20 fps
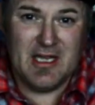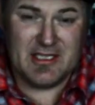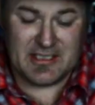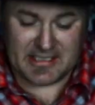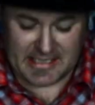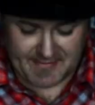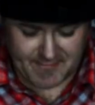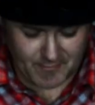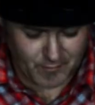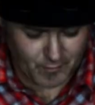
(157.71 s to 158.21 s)

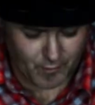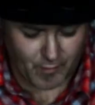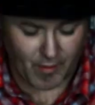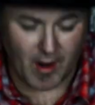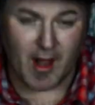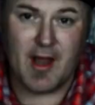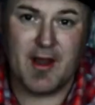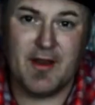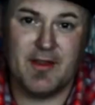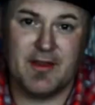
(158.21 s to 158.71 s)
to even
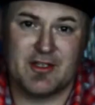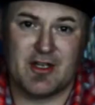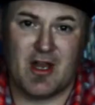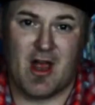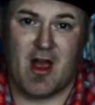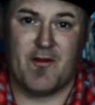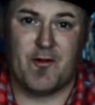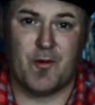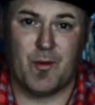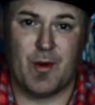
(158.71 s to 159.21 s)
run the
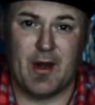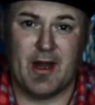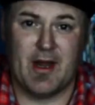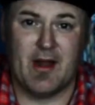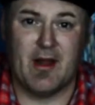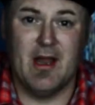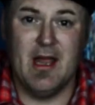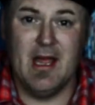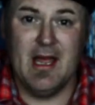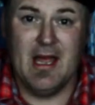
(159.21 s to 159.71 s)
software.